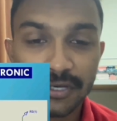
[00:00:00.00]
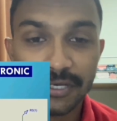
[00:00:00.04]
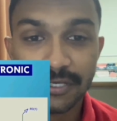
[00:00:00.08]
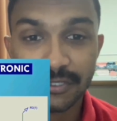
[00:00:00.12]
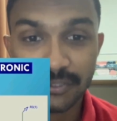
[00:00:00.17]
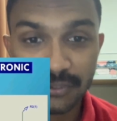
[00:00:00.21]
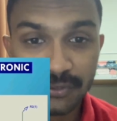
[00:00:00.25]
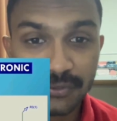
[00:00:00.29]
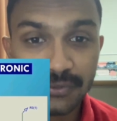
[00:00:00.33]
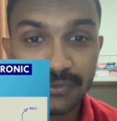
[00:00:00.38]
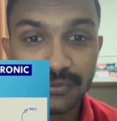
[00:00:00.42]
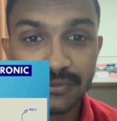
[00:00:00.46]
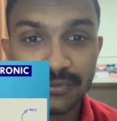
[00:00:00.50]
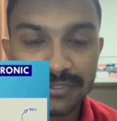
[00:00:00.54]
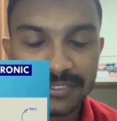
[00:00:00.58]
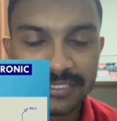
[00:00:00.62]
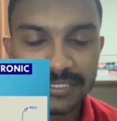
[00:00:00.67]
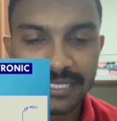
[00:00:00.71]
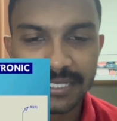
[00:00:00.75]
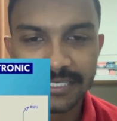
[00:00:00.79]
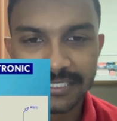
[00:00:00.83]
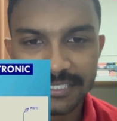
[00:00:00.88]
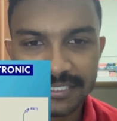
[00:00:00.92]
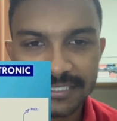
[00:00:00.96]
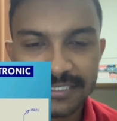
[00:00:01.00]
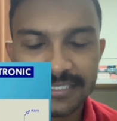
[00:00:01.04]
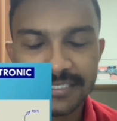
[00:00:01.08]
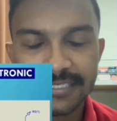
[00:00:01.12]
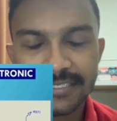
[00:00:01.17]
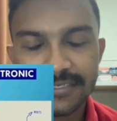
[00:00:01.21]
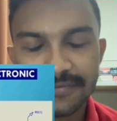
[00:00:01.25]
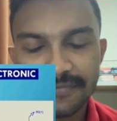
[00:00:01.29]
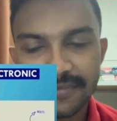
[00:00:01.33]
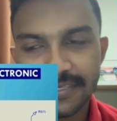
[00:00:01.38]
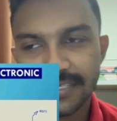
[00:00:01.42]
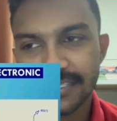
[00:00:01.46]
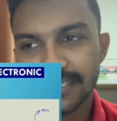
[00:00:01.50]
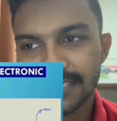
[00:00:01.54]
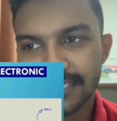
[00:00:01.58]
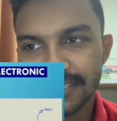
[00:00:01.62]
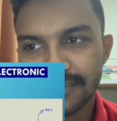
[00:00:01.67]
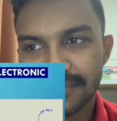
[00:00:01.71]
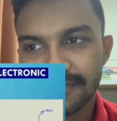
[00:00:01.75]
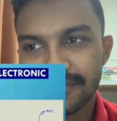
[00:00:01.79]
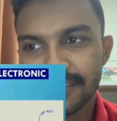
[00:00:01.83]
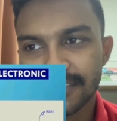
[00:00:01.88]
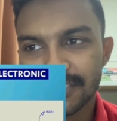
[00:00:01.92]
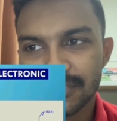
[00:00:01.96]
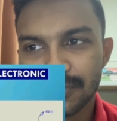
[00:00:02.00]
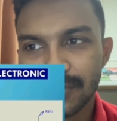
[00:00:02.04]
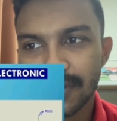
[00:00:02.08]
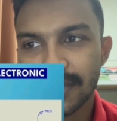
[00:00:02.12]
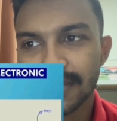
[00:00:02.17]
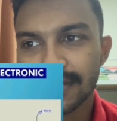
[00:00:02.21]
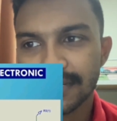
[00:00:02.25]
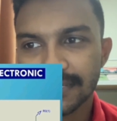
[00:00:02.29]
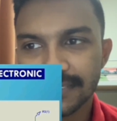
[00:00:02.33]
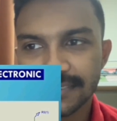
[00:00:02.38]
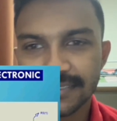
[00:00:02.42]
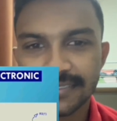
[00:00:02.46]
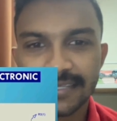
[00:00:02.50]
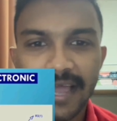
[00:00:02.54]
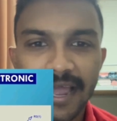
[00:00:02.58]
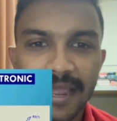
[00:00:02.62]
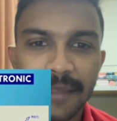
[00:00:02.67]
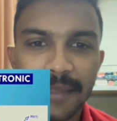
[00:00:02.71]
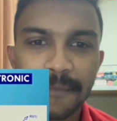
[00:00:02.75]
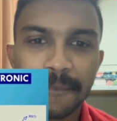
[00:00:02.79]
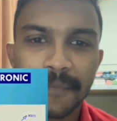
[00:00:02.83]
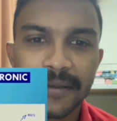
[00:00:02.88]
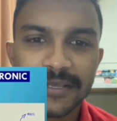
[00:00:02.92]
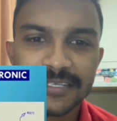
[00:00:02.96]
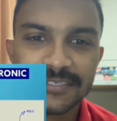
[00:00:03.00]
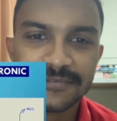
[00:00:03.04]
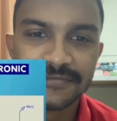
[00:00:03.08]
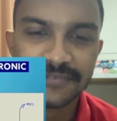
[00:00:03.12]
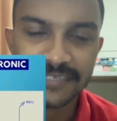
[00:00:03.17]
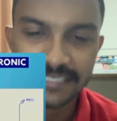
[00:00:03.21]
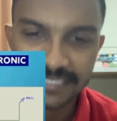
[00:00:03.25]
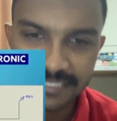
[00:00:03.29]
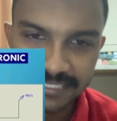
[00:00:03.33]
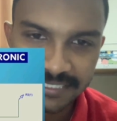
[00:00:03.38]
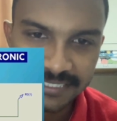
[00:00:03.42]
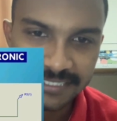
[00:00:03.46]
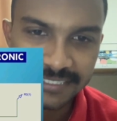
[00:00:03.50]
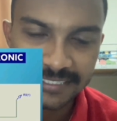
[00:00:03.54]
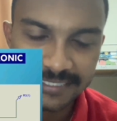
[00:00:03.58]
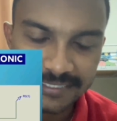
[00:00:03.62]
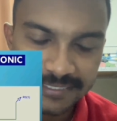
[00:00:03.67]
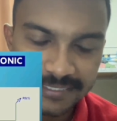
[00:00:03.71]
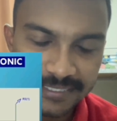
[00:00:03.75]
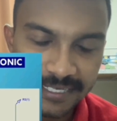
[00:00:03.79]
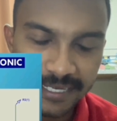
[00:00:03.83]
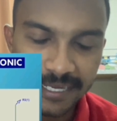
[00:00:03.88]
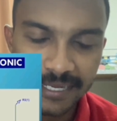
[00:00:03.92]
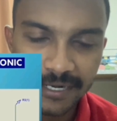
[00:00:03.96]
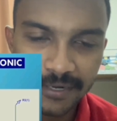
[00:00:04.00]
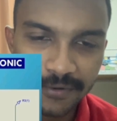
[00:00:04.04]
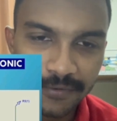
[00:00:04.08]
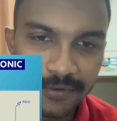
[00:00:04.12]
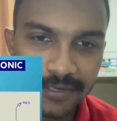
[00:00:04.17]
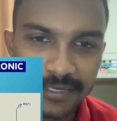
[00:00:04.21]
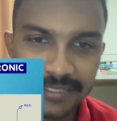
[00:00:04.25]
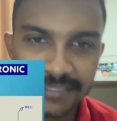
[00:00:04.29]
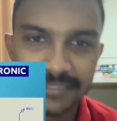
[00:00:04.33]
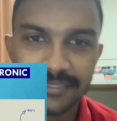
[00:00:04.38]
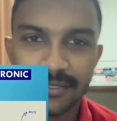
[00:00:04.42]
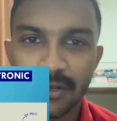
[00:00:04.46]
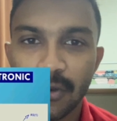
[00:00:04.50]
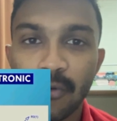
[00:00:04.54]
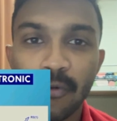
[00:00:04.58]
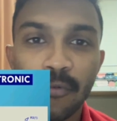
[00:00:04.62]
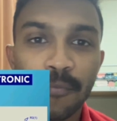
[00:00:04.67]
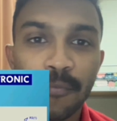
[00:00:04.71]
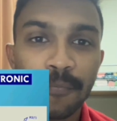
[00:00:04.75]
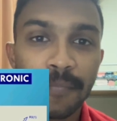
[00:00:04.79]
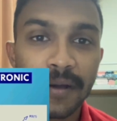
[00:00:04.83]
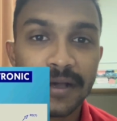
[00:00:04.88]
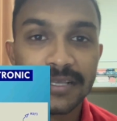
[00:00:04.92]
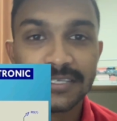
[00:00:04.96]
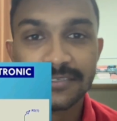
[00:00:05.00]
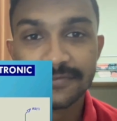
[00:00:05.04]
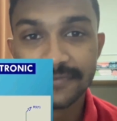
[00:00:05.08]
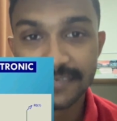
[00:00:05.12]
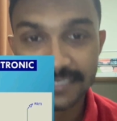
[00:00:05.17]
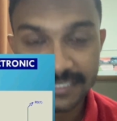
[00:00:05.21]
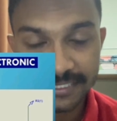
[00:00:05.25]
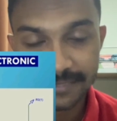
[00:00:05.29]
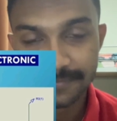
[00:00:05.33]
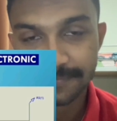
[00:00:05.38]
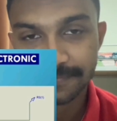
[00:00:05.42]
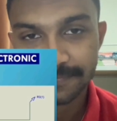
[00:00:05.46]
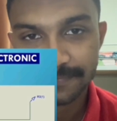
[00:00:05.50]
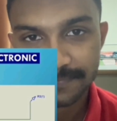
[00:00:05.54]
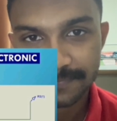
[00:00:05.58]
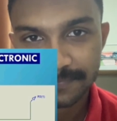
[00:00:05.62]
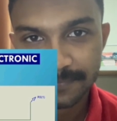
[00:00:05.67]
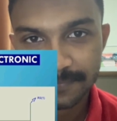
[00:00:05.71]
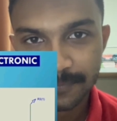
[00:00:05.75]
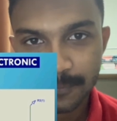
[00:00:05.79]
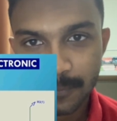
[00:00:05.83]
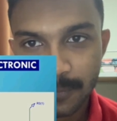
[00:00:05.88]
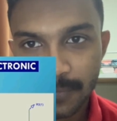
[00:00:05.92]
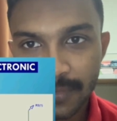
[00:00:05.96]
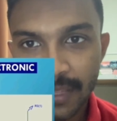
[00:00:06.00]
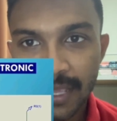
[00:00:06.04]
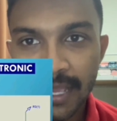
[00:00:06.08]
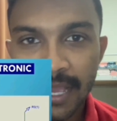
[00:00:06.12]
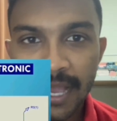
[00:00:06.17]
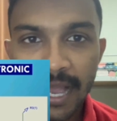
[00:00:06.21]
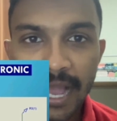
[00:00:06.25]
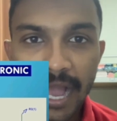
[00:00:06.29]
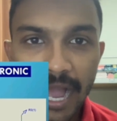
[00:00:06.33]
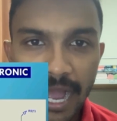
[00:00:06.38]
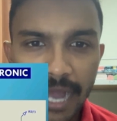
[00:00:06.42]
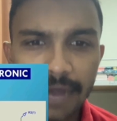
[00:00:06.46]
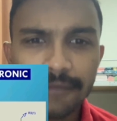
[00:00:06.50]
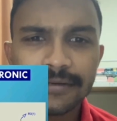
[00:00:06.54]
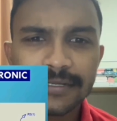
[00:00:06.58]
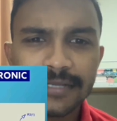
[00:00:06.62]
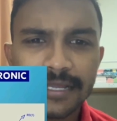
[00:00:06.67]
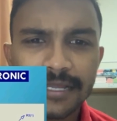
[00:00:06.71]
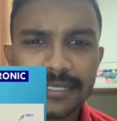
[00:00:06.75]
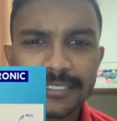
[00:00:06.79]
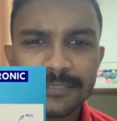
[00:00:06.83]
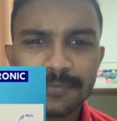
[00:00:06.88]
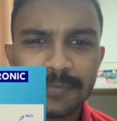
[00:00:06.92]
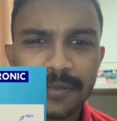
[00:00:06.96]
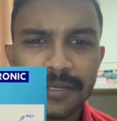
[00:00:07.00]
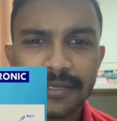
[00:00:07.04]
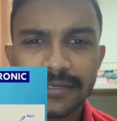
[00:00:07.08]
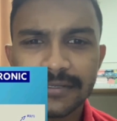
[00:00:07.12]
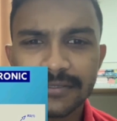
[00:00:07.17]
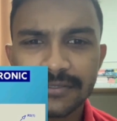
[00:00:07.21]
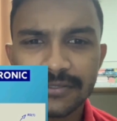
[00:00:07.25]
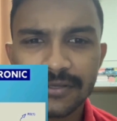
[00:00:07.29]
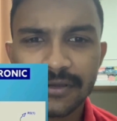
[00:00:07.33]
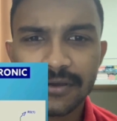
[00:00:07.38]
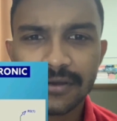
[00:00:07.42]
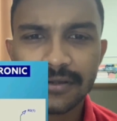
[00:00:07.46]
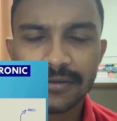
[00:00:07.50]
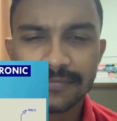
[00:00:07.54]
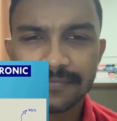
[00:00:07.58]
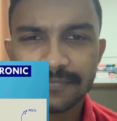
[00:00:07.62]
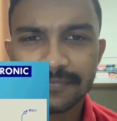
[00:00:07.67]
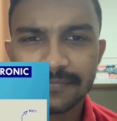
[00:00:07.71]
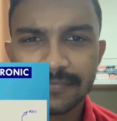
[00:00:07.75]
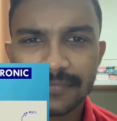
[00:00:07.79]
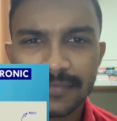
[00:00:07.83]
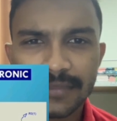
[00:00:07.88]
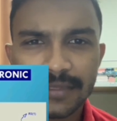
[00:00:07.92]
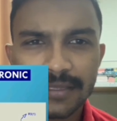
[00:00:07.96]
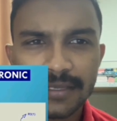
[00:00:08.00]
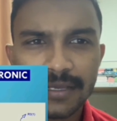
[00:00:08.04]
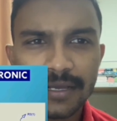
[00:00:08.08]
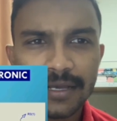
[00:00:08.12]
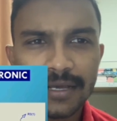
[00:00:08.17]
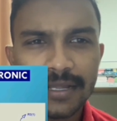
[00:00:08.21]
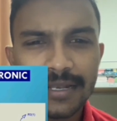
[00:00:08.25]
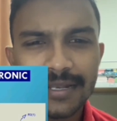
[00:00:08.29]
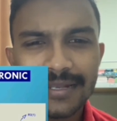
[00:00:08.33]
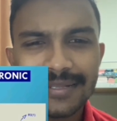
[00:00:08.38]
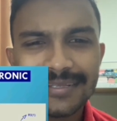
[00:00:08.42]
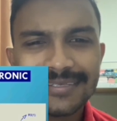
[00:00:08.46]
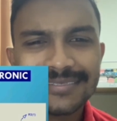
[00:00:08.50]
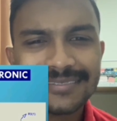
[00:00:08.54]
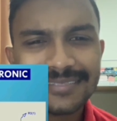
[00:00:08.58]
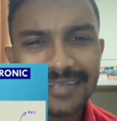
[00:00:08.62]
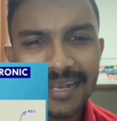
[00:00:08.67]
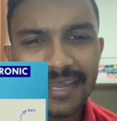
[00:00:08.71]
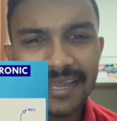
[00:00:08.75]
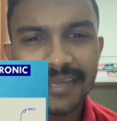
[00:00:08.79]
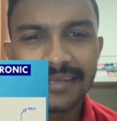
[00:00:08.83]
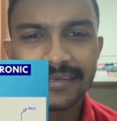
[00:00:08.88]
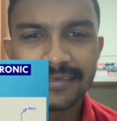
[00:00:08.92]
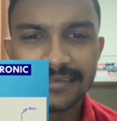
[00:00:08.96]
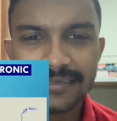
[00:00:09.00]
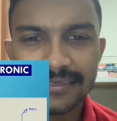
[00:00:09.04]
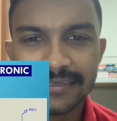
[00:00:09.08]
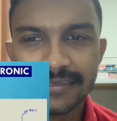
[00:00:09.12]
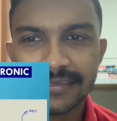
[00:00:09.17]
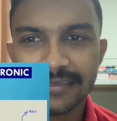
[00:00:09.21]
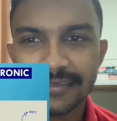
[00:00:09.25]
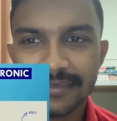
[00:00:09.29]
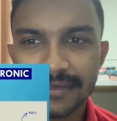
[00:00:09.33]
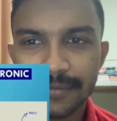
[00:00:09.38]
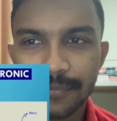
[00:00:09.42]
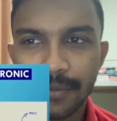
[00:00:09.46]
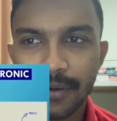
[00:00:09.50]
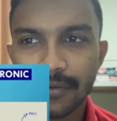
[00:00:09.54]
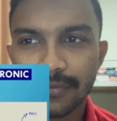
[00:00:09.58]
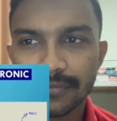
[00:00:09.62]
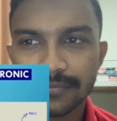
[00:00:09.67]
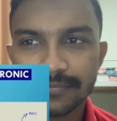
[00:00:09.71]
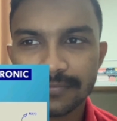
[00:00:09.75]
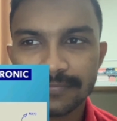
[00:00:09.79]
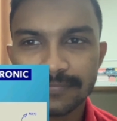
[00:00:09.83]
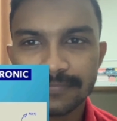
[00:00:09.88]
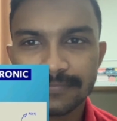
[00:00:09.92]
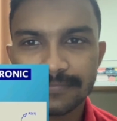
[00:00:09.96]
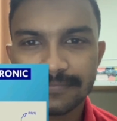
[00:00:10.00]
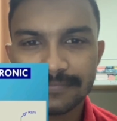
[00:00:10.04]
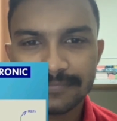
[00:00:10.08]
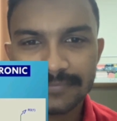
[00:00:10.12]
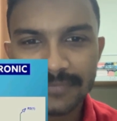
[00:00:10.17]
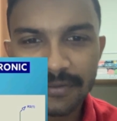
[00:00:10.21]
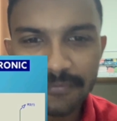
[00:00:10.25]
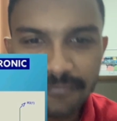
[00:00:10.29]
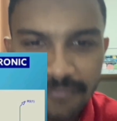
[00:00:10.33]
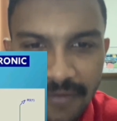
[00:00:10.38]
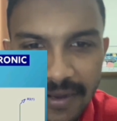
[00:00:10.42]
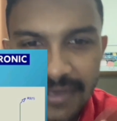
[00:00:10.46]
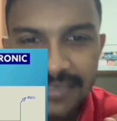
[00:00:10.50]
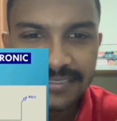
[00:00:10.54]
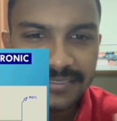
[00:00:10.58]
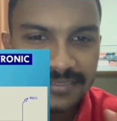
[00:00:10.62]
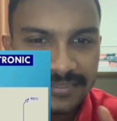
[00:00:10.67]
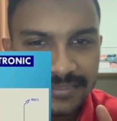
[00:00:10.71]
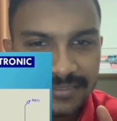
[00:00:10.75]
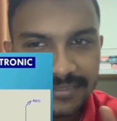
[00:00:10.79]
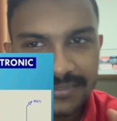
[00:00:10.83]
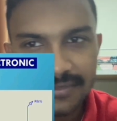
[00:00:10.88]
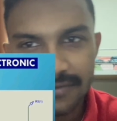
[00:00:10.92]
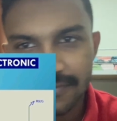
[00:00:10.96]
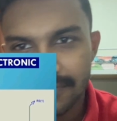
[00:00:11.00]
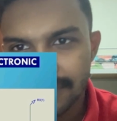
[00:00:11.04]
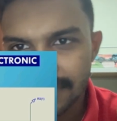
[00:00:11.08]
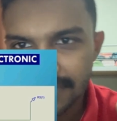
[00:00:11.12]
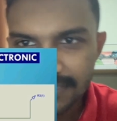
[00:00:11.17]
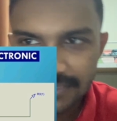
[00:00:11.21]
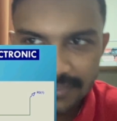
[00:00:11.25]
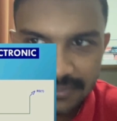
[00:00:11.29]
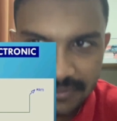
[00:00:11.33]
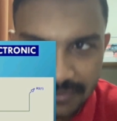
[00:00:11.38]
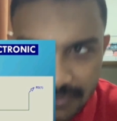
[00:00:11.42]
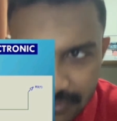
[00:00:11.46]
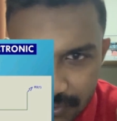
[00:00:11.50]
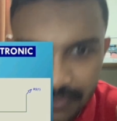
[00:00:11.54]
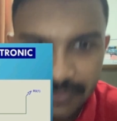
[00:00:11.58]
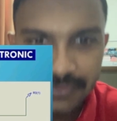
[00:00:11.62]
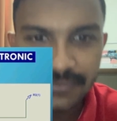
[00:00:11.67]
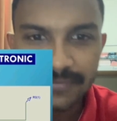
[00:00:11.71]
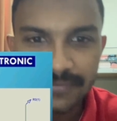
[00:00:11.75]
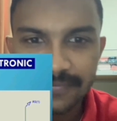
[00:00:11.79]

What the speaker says: two sections, which is the first one is high pass filter and the second one is low pass filter. I will explain to you all slightly about the functions of these two